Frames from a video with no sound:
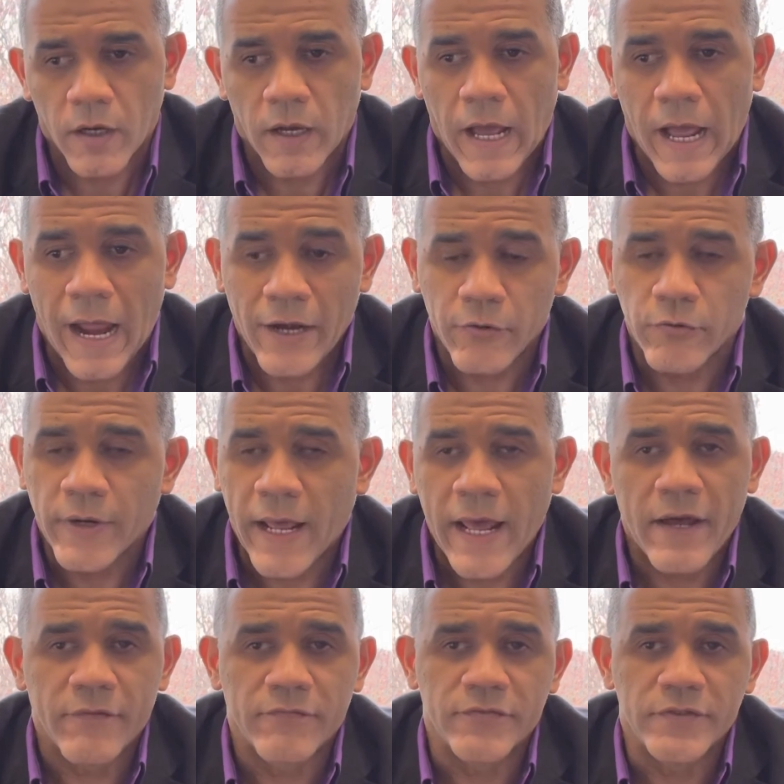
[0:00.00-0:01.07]
I don't
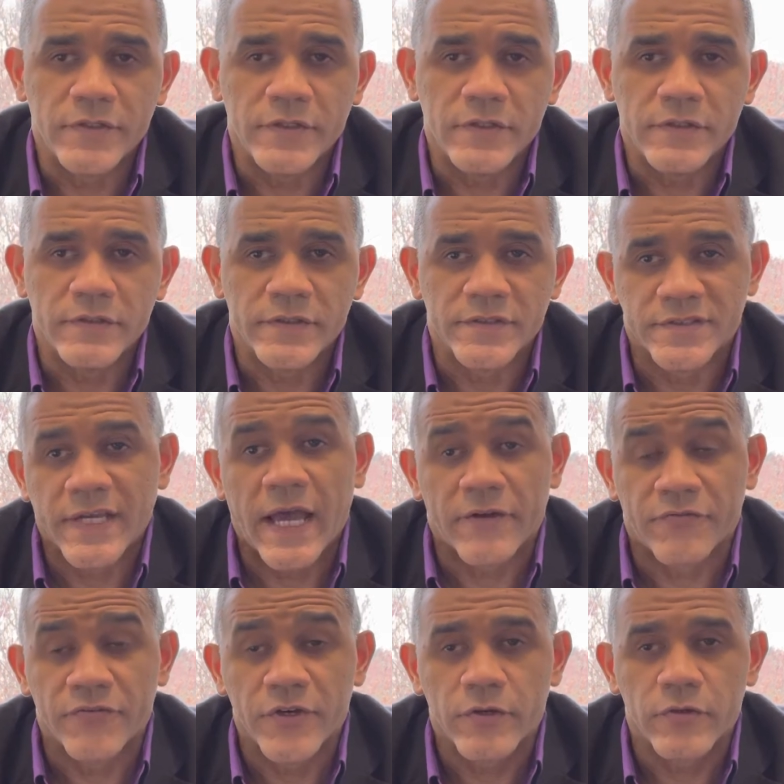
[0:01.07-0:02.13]
have the exact
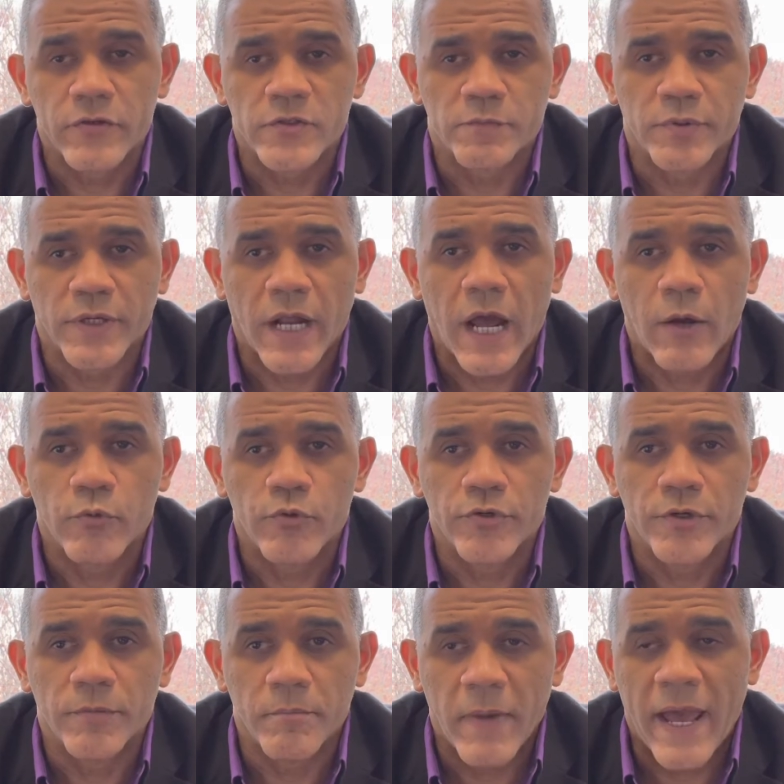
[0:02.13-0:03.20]
figures, but I would
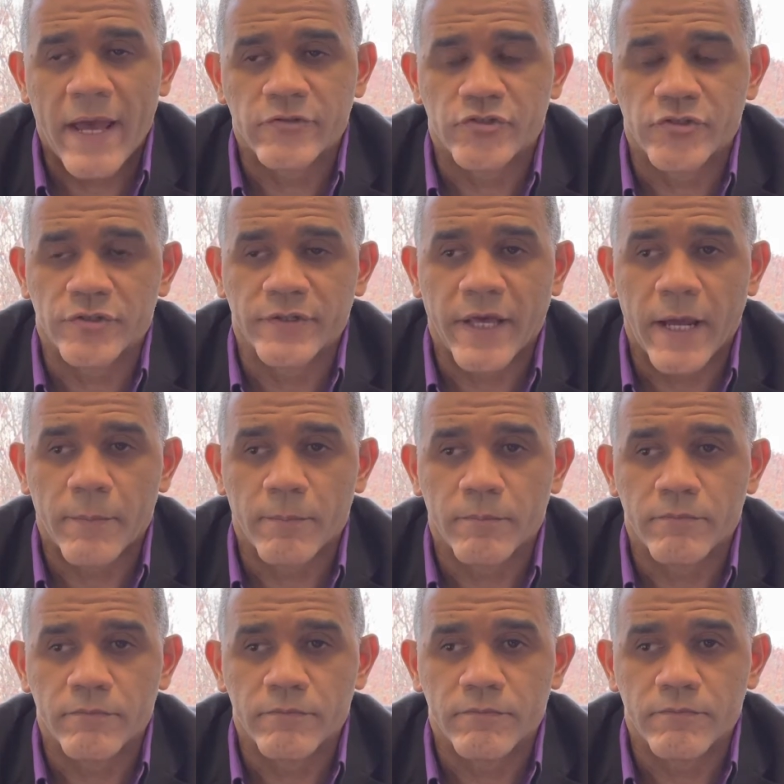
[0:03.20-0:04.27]
imagine that
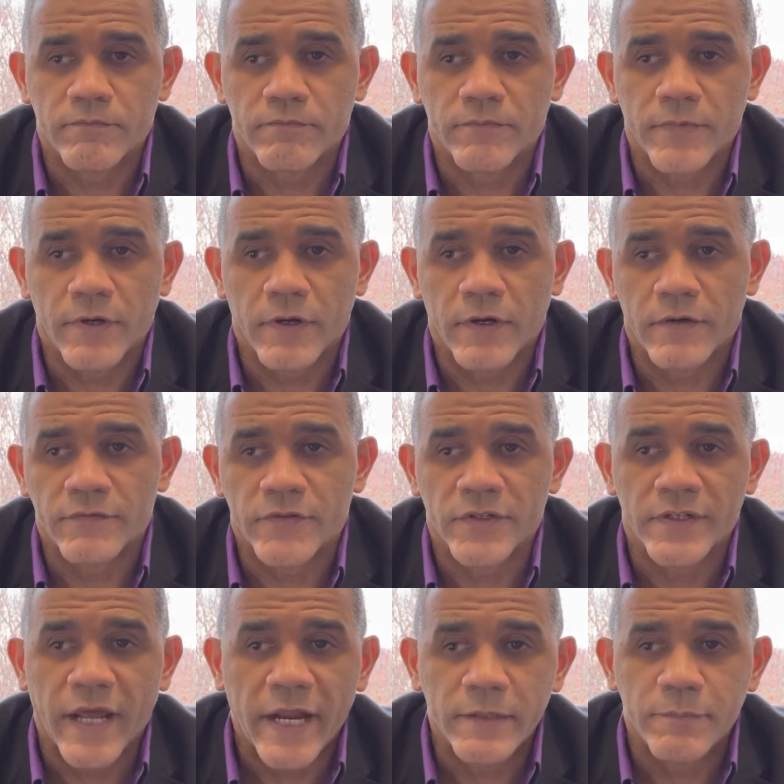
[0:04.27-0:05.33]
of the
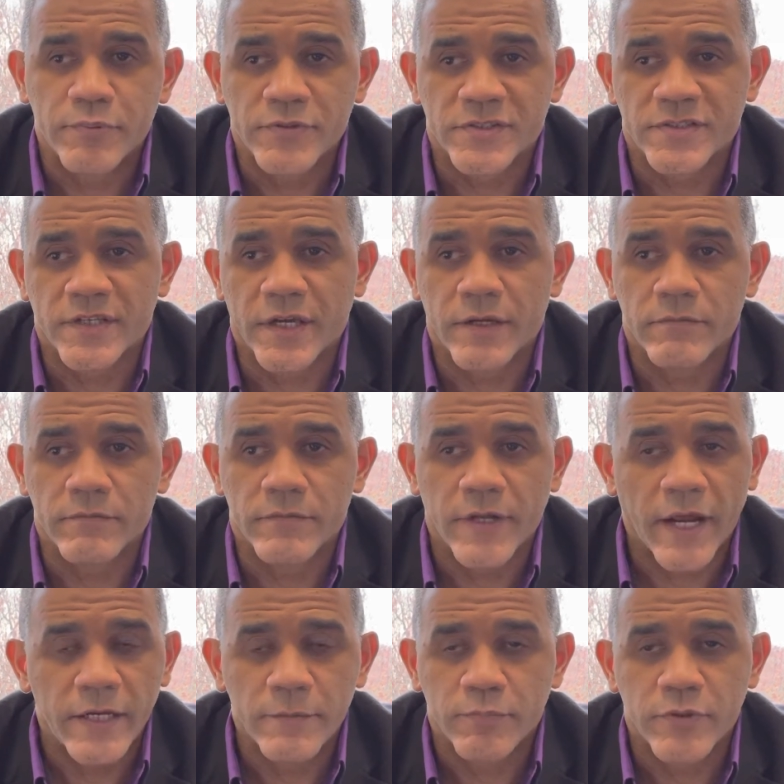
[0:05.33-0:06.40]
90%,
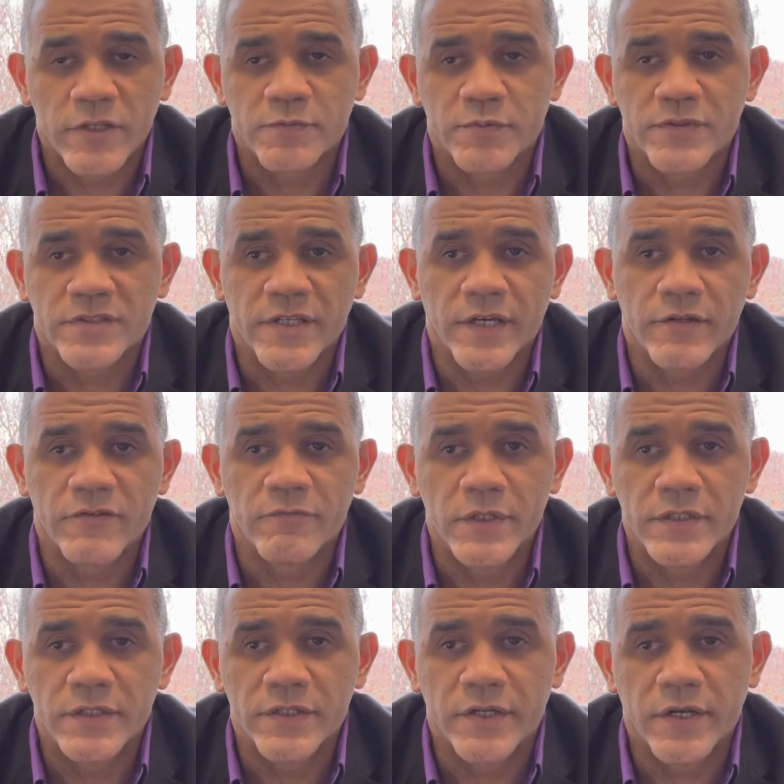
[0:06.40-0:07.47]
90+% of
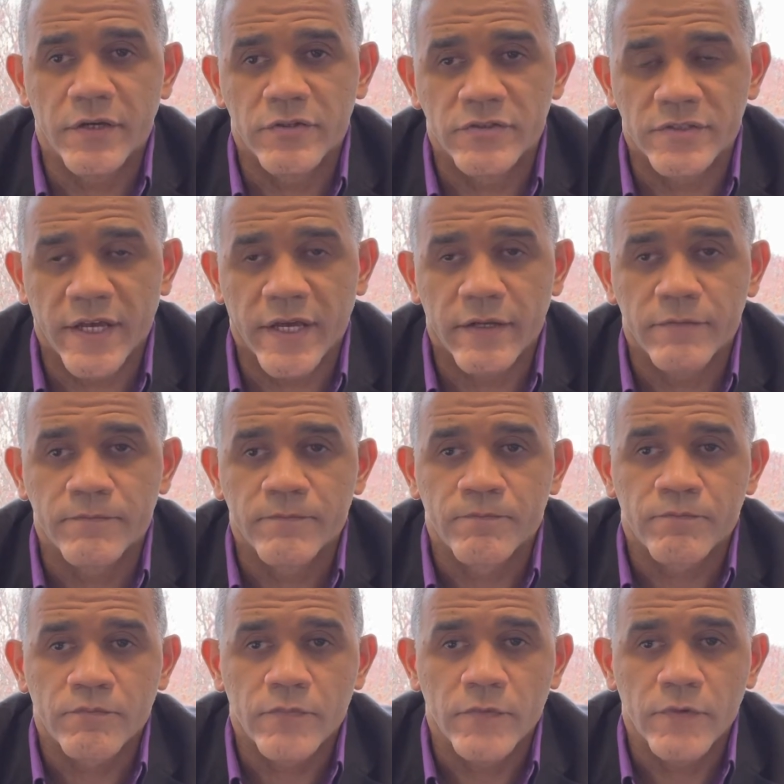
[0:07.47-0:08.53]
millionaires that
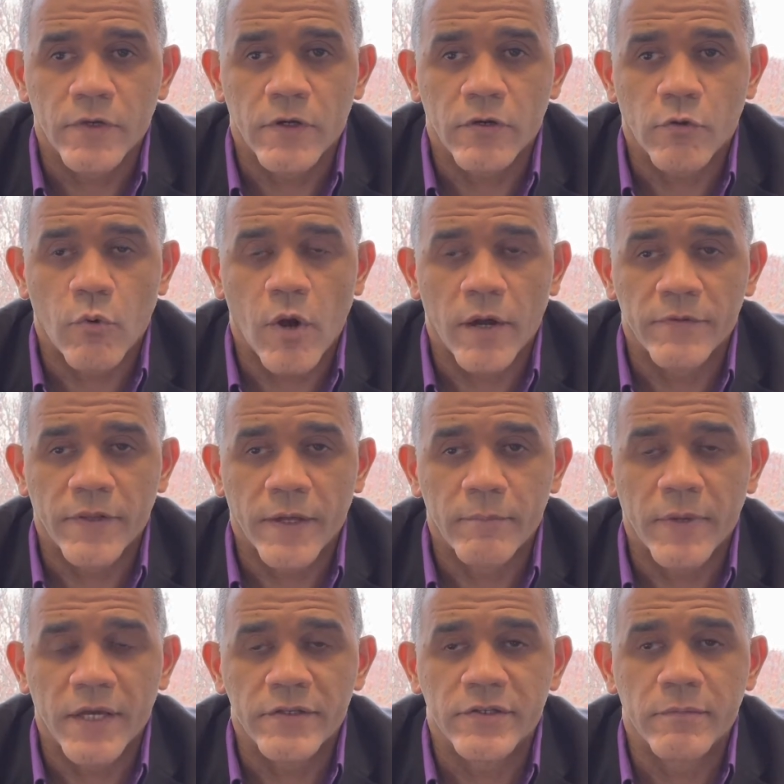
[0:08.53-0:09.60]

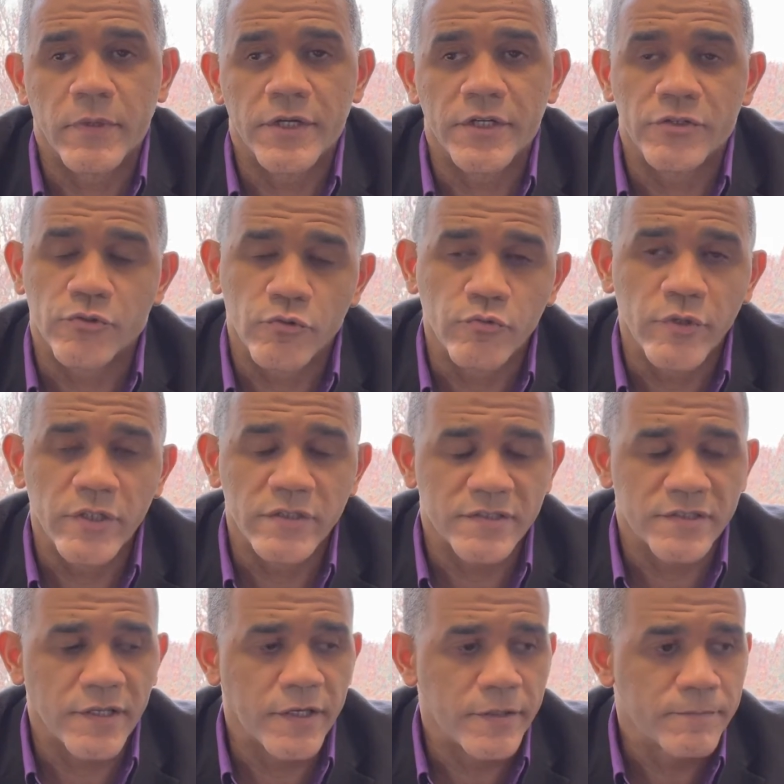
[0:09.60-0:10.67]
made their money through real
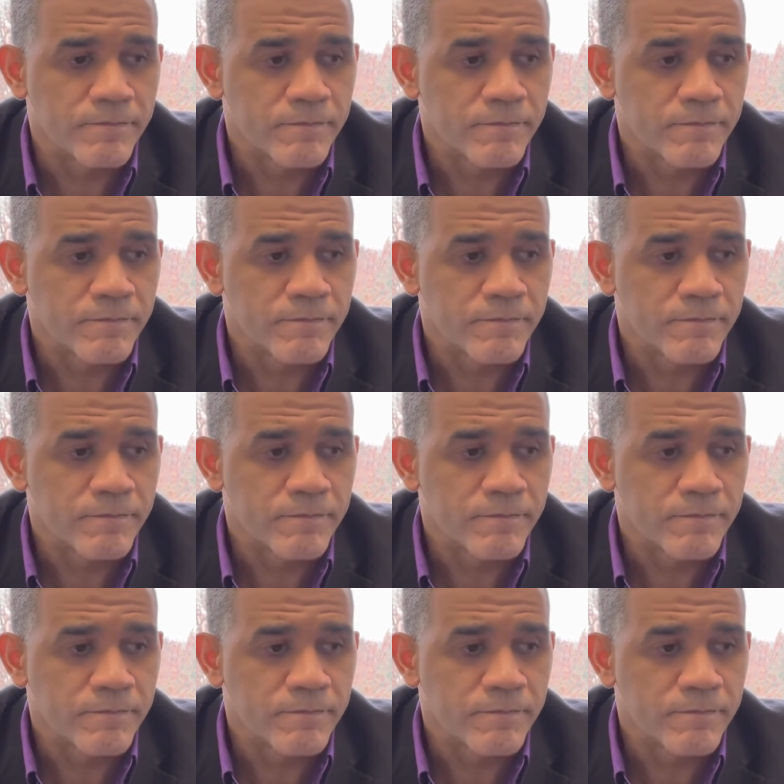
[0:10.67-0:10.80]
estate,